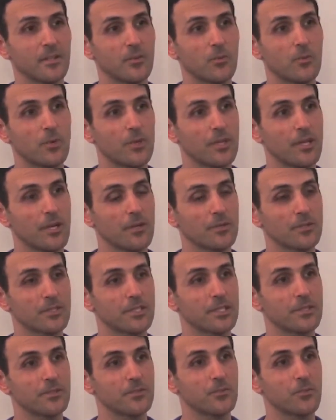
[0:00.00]
with
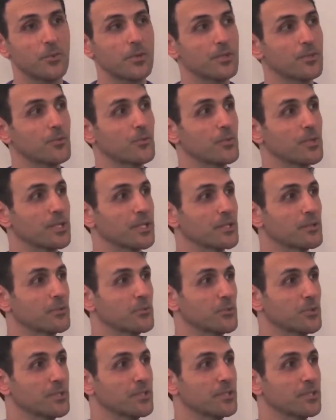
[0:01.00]
ourselves, whether we can
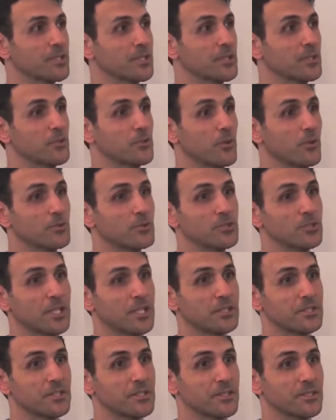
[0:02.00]
do it in a
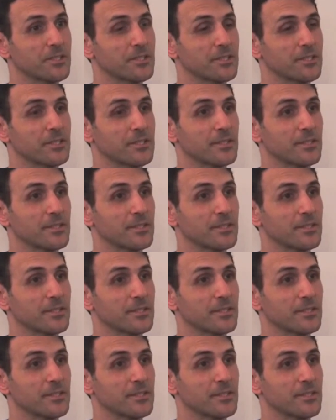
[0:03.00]
non-judging,